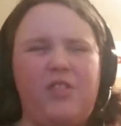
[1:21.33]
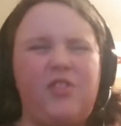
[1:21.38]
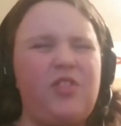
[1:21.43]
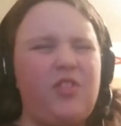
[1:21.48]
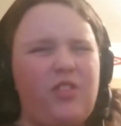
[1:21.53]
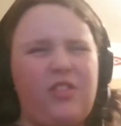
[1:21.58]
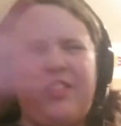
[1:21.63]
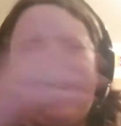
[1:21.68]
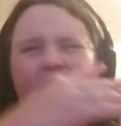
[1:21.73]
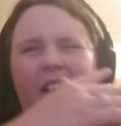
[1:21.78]

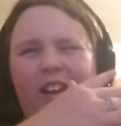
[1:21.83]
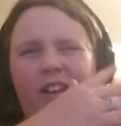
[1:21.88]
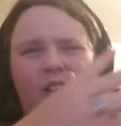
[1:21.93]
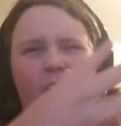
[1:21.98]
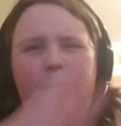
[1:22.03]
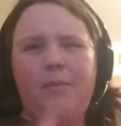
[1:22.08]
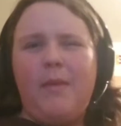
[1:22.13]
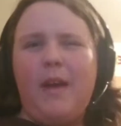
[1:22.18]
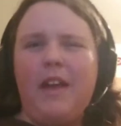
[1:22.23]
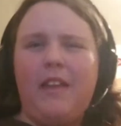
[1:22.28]
Just decided
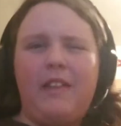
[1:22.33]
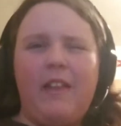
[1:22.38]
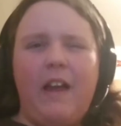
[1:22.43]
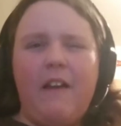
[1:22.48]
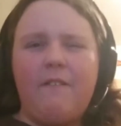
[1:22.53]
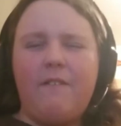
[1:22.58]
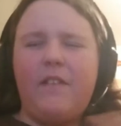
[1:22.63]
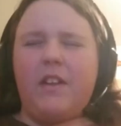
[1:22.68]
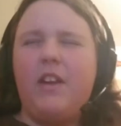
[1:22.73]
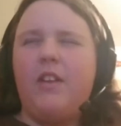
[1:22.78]
to make
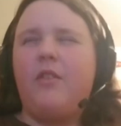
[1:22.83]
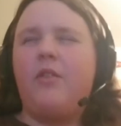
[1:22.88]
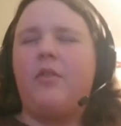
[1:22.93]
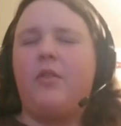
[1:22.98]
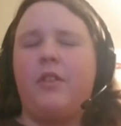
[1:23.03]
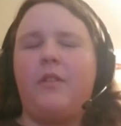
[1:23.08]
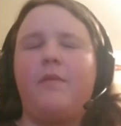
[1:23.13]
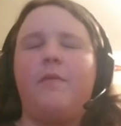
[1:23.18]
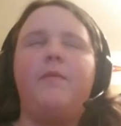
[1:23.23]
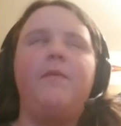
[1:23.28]
that video
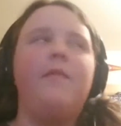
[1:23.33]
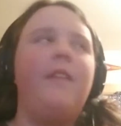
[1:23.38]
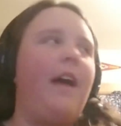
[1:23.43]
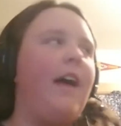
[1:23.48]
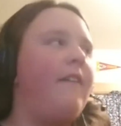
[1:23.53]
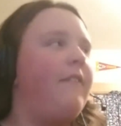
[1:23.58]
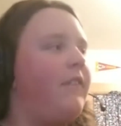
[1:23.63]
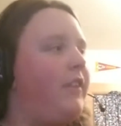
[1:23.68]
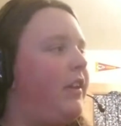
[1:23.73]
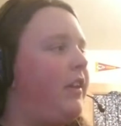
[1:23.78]
or
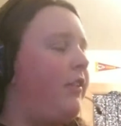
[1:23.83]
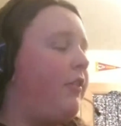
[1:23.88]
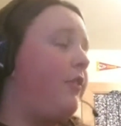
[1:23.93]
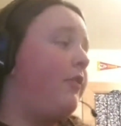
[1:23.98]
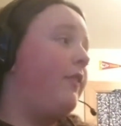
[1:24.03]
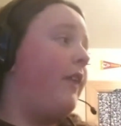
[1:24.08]
that video,